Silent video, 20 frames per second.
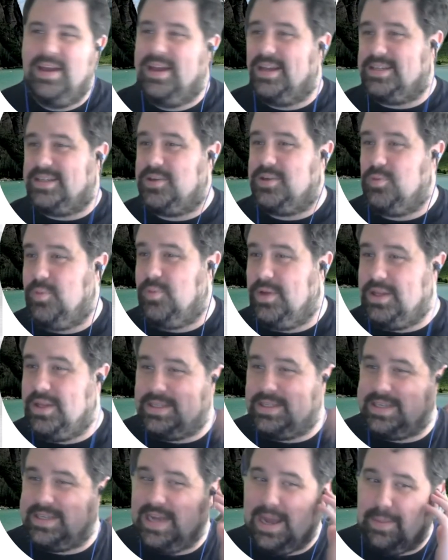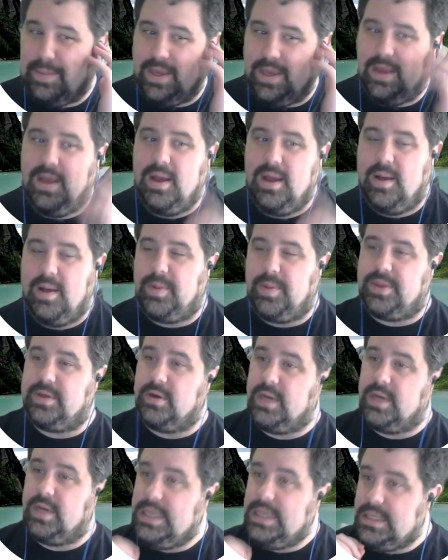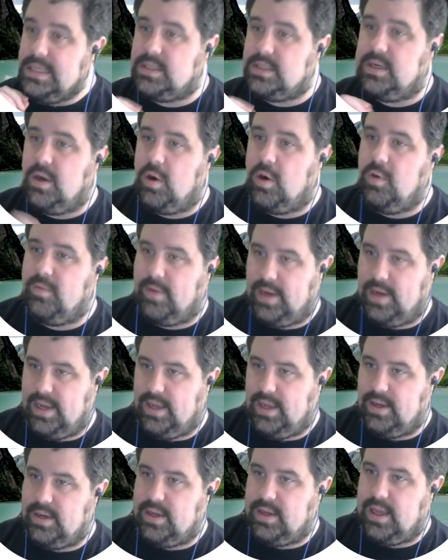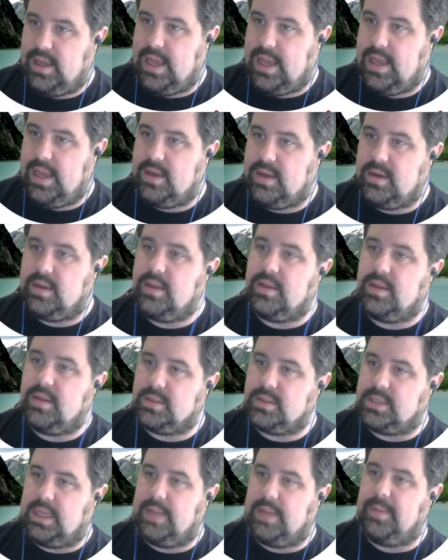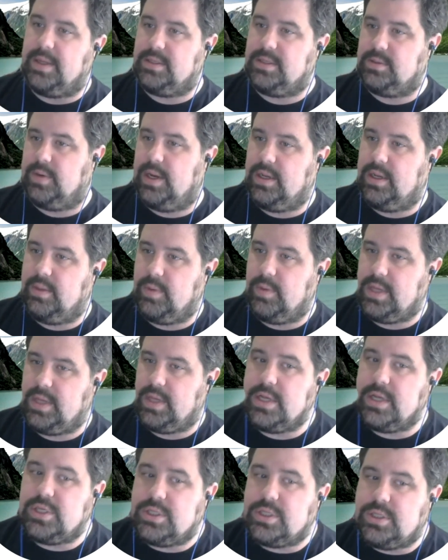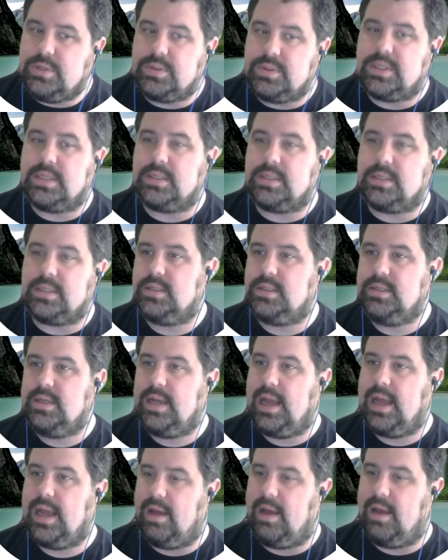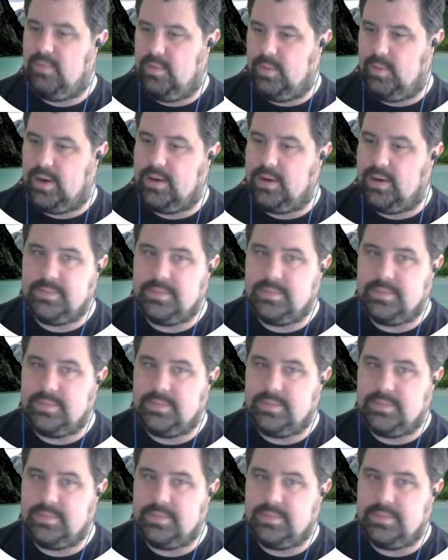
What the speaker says: still really snappy, but there is an overhead and there's limits, right? We can't just use this everywhere.